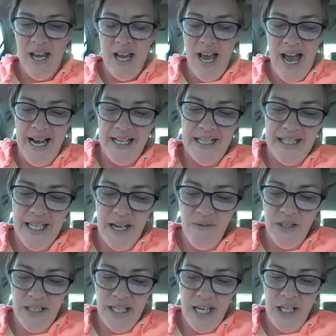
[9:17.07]
Acts
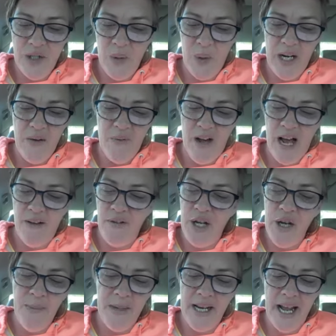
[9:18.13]
17:25
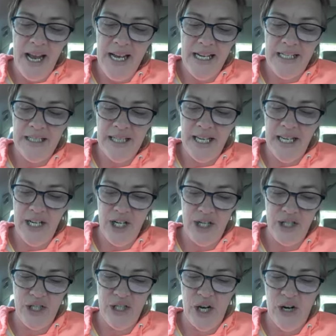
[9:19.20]
Human hands
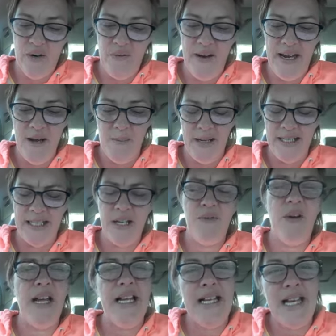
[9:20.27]
cannot serve him as if
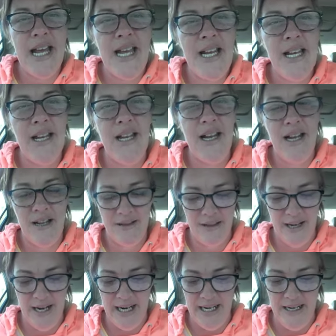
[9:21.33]
he needed
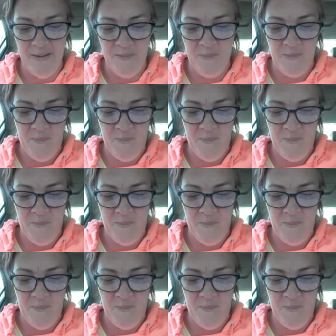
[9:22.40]
anything.